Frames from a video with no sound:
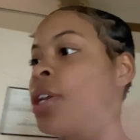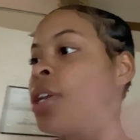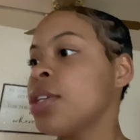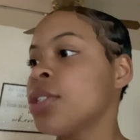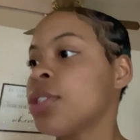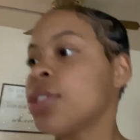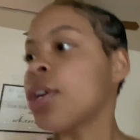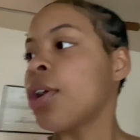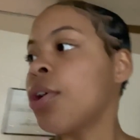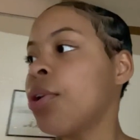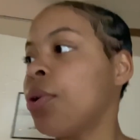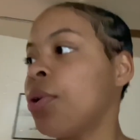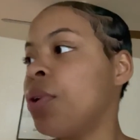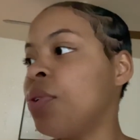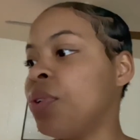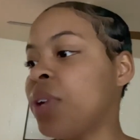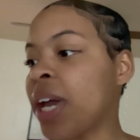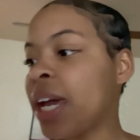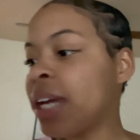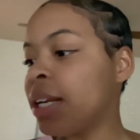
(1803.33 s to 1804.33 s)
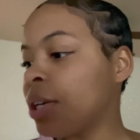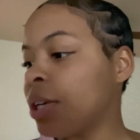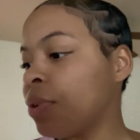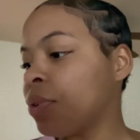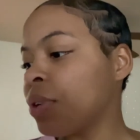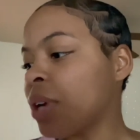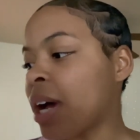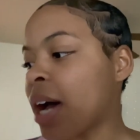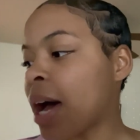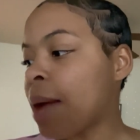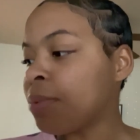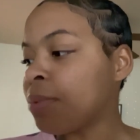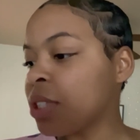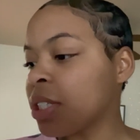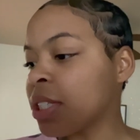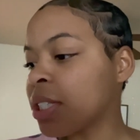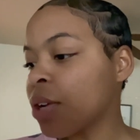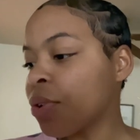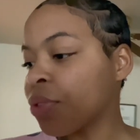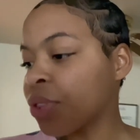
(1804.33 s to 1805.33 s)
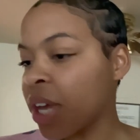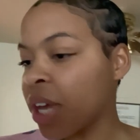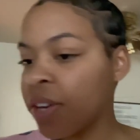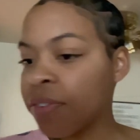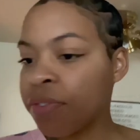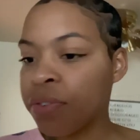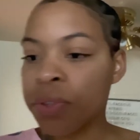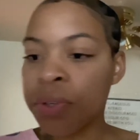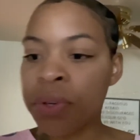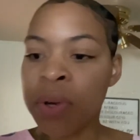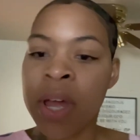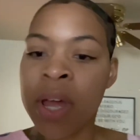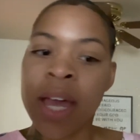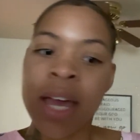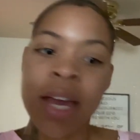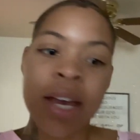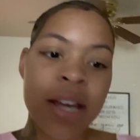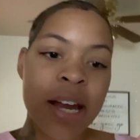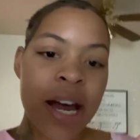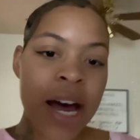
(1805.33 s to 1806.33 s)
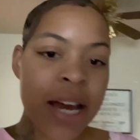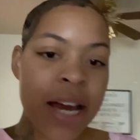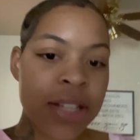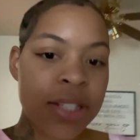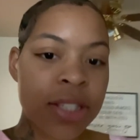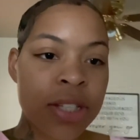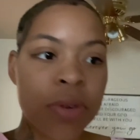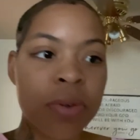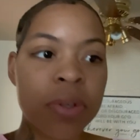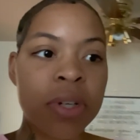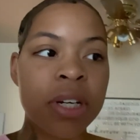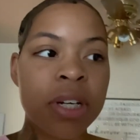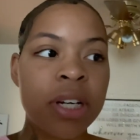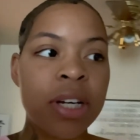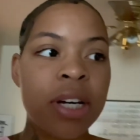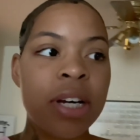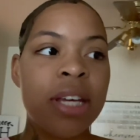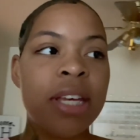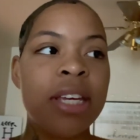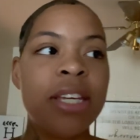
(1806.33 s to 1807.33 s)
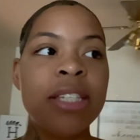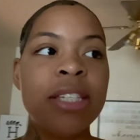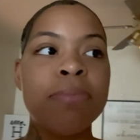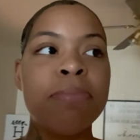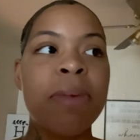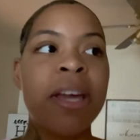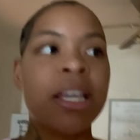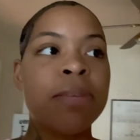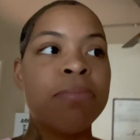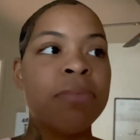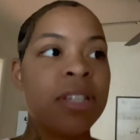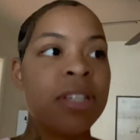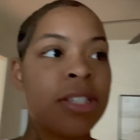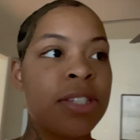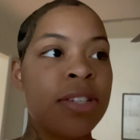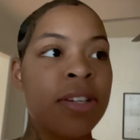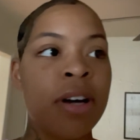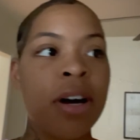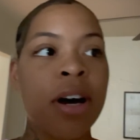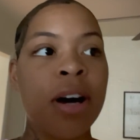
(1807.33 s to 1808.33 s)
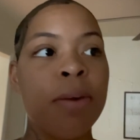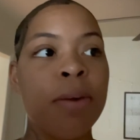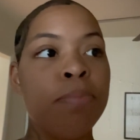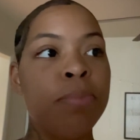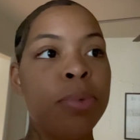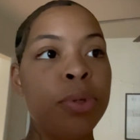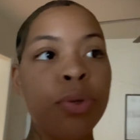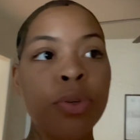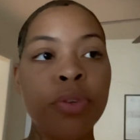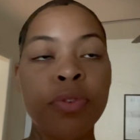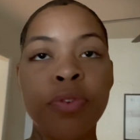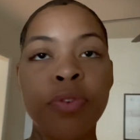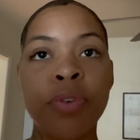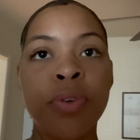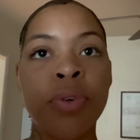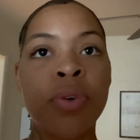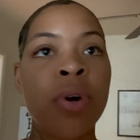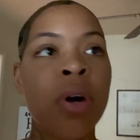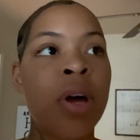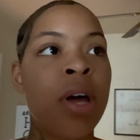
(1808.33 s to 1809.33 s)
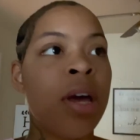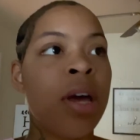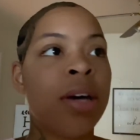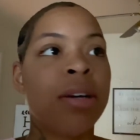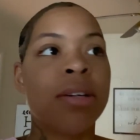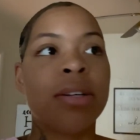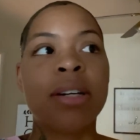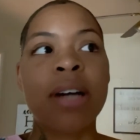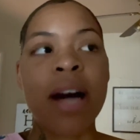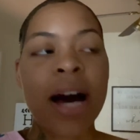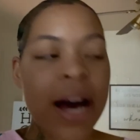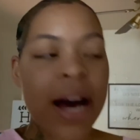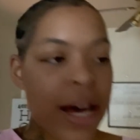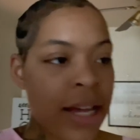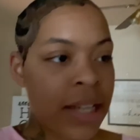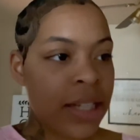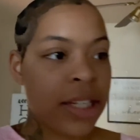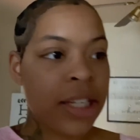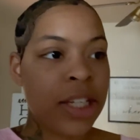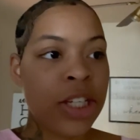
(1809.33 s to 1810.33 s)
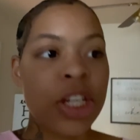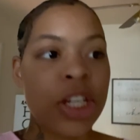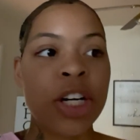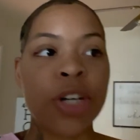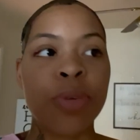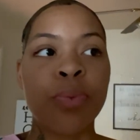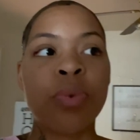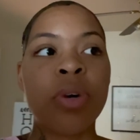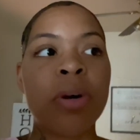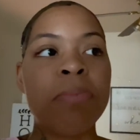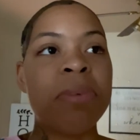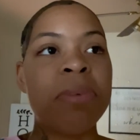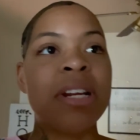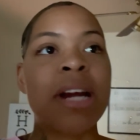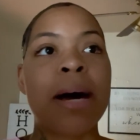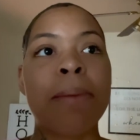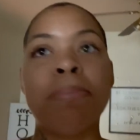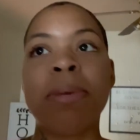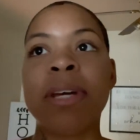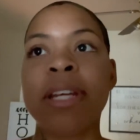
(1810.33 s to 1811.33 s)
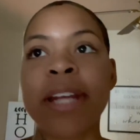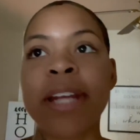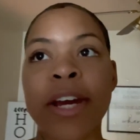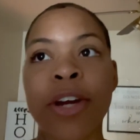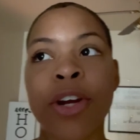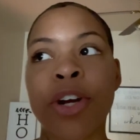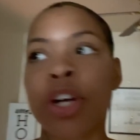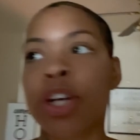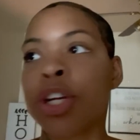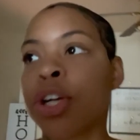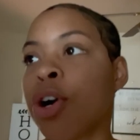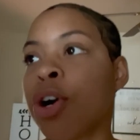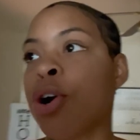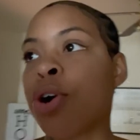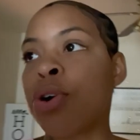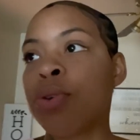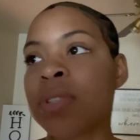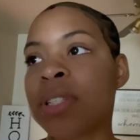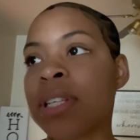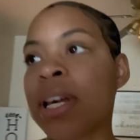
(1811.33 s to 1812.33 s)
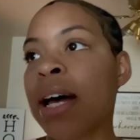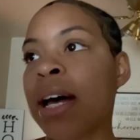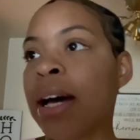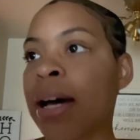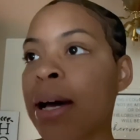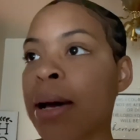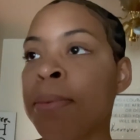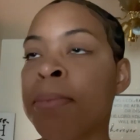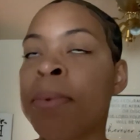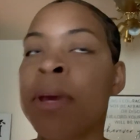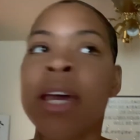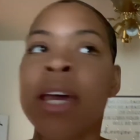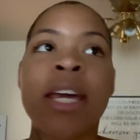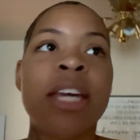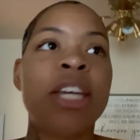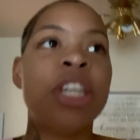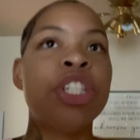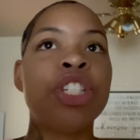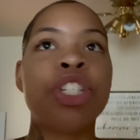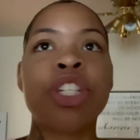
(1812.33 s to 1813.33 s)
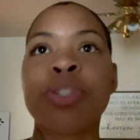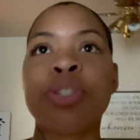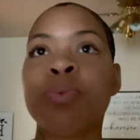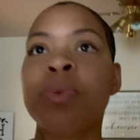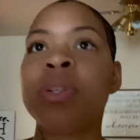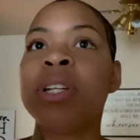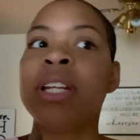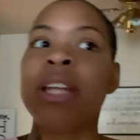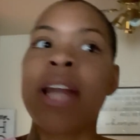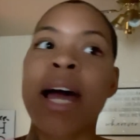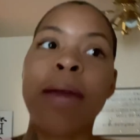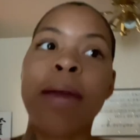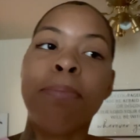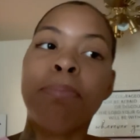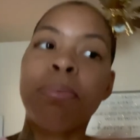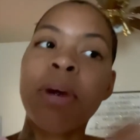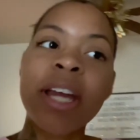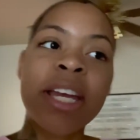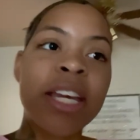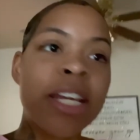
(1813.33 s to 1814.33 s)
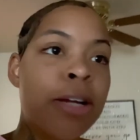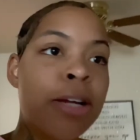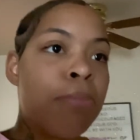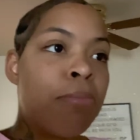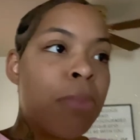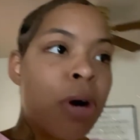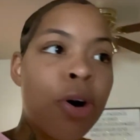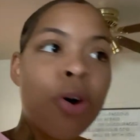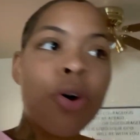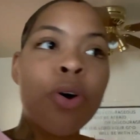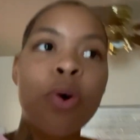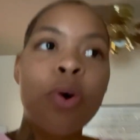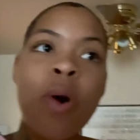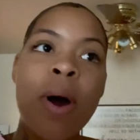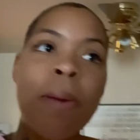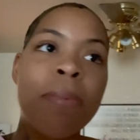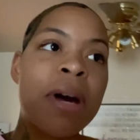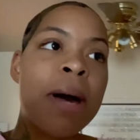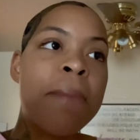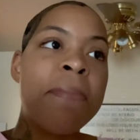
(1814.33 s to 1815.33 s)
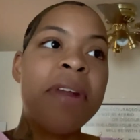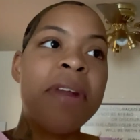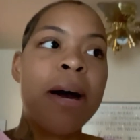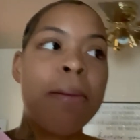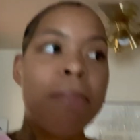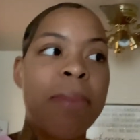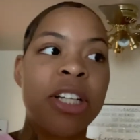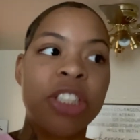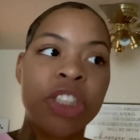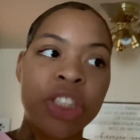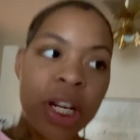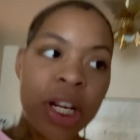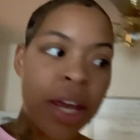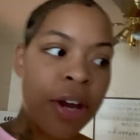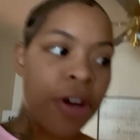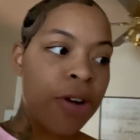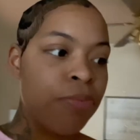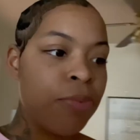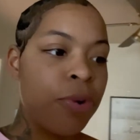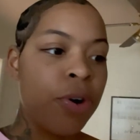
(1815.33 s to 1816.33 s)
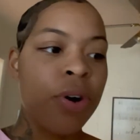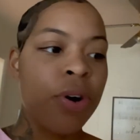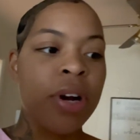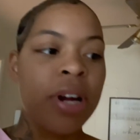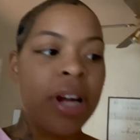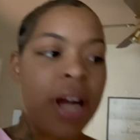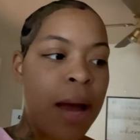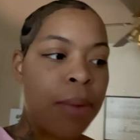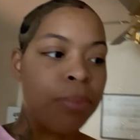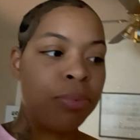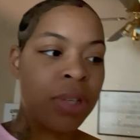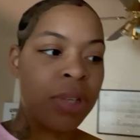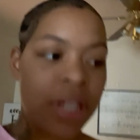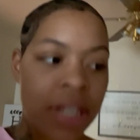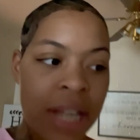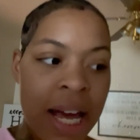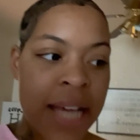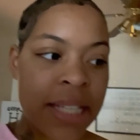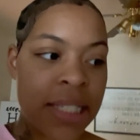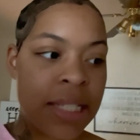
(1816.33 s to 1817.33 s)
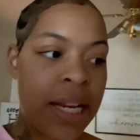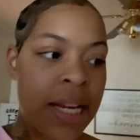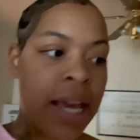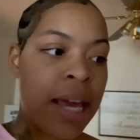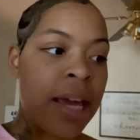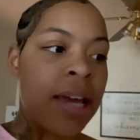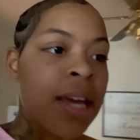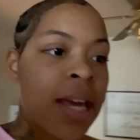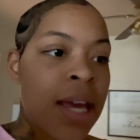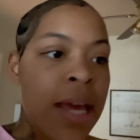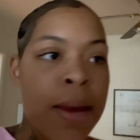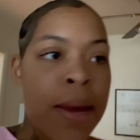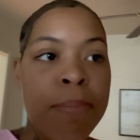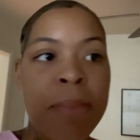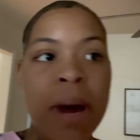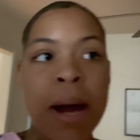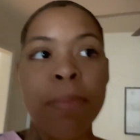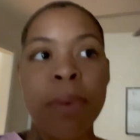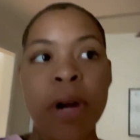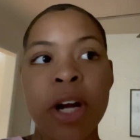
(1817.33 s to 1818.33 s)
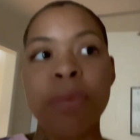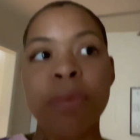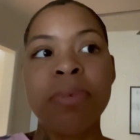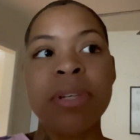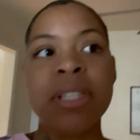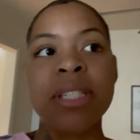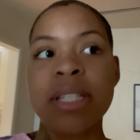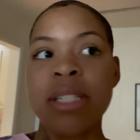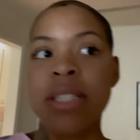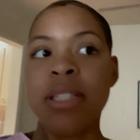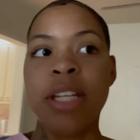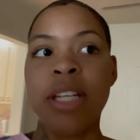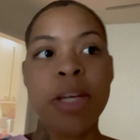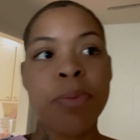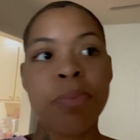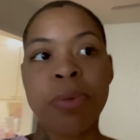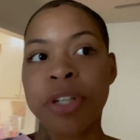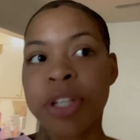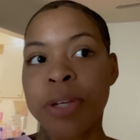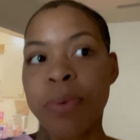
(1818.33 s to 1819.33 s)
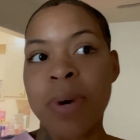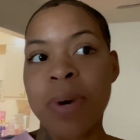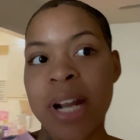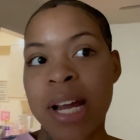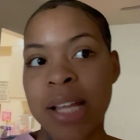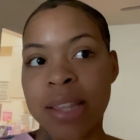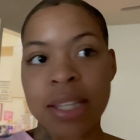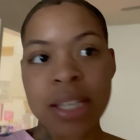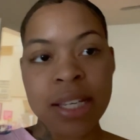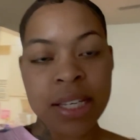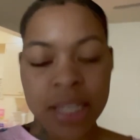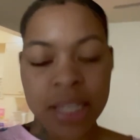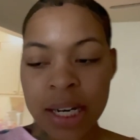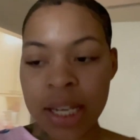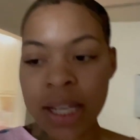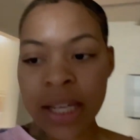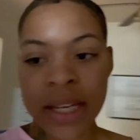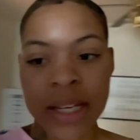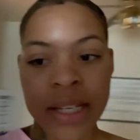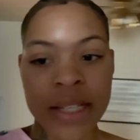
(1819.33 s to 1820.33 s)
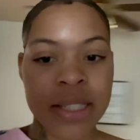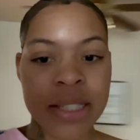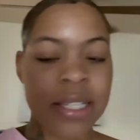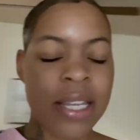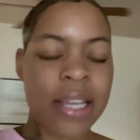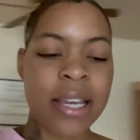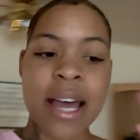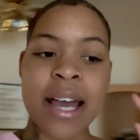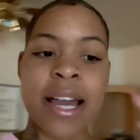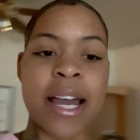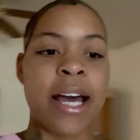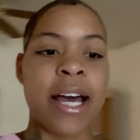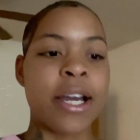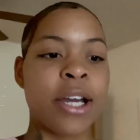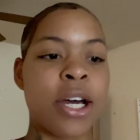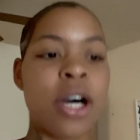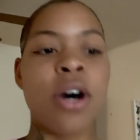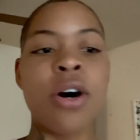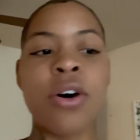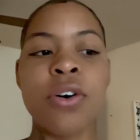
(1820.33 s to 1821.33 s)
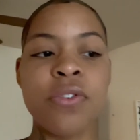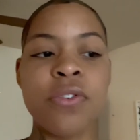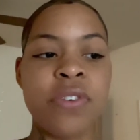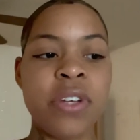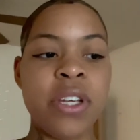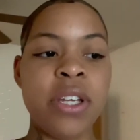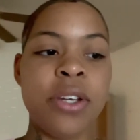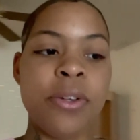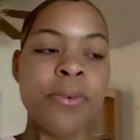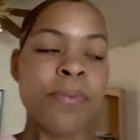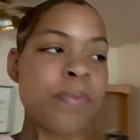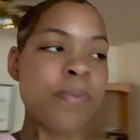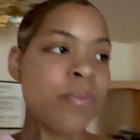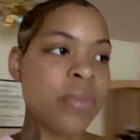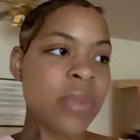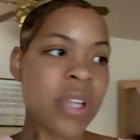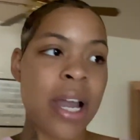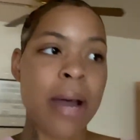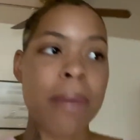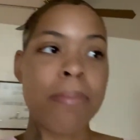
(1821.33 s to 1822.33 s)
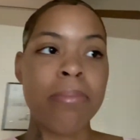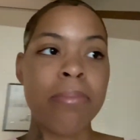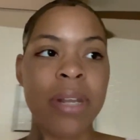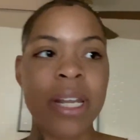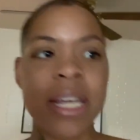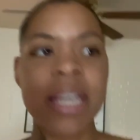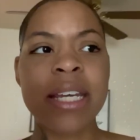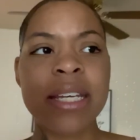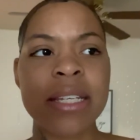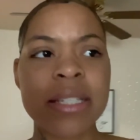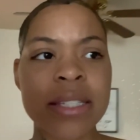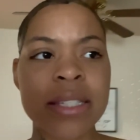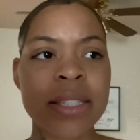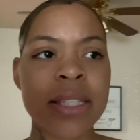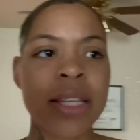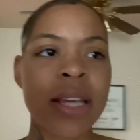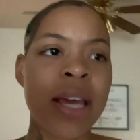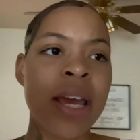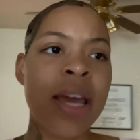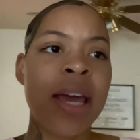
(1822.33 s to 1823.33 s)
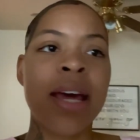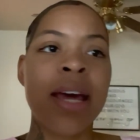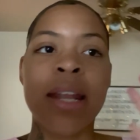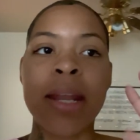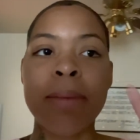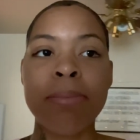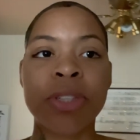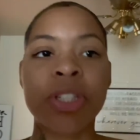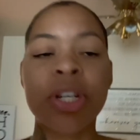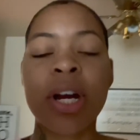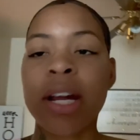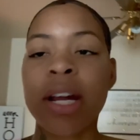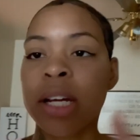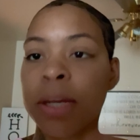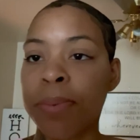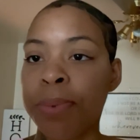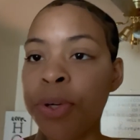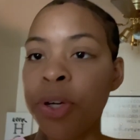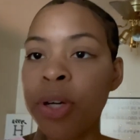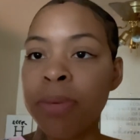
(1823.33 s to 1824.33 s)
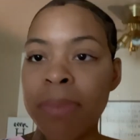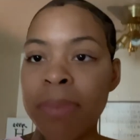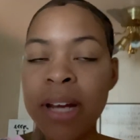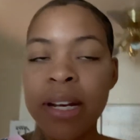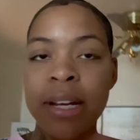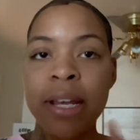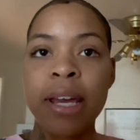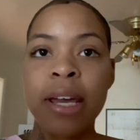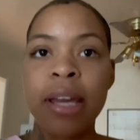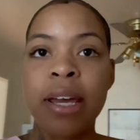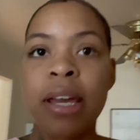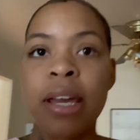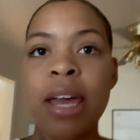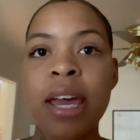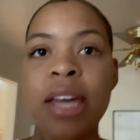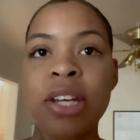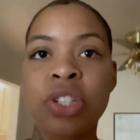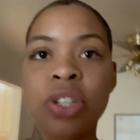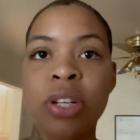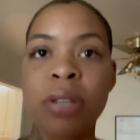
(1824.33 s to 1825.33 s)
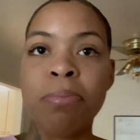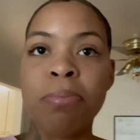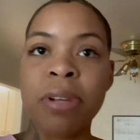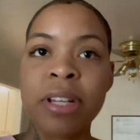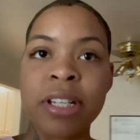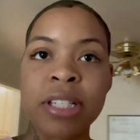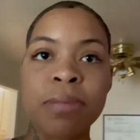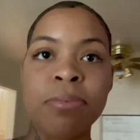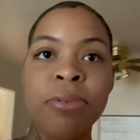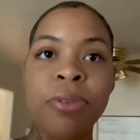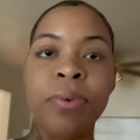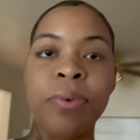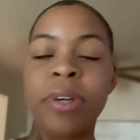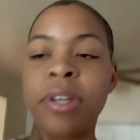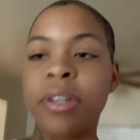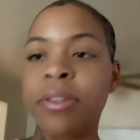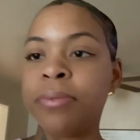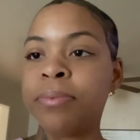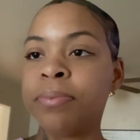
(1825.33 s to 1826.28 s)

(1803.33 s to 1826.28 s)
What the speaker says: So on that note, y'all, I'm just so thankful. God is so good. He's making me into a beautiful, godly young woman. I've been that girl the whole time. He just really, like, breaking the mold. I'm coming out my shell more. I'm realizing that my purpose is deeper than what I think it is. I got Kobe. I'm blessed. Let me show y'all the computer my dad actually blessed me with.